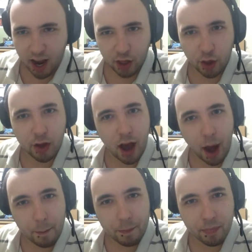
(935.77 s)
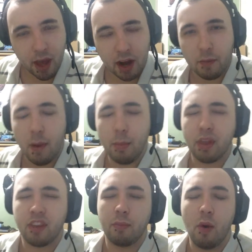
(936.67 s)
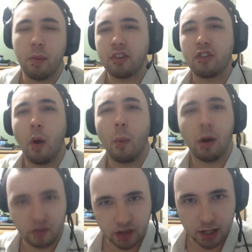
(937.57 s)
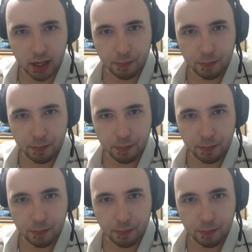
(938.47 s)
look up, and I remember this moment so perfectly.